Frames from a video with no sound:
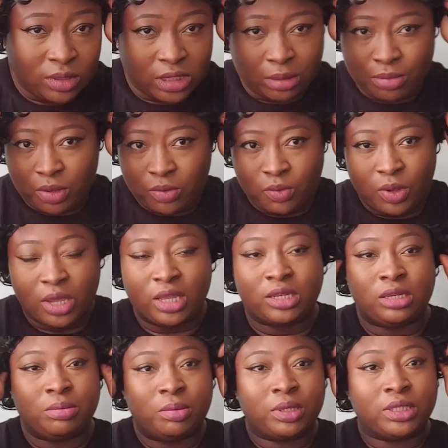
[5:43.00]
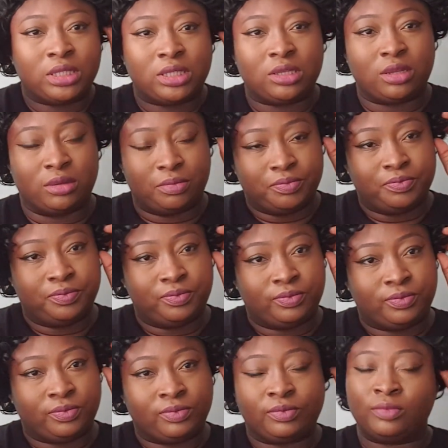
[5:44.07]
is a bit weird but um
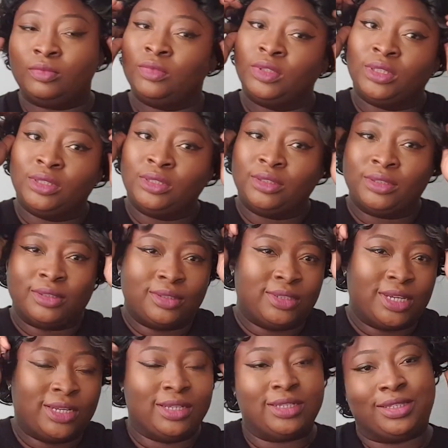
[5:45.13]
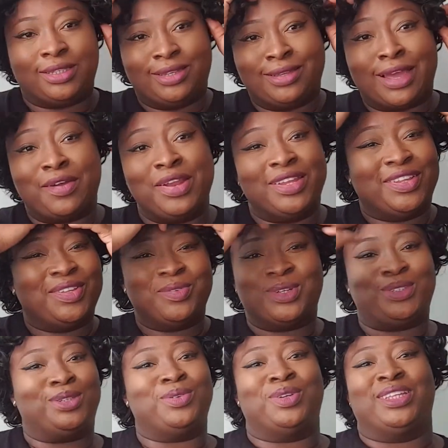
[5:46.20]
trying to see i really don't know what
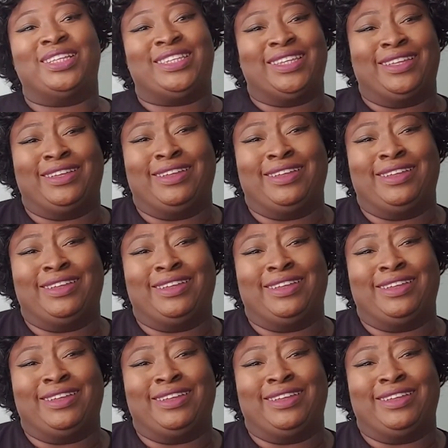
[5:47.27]
to do with this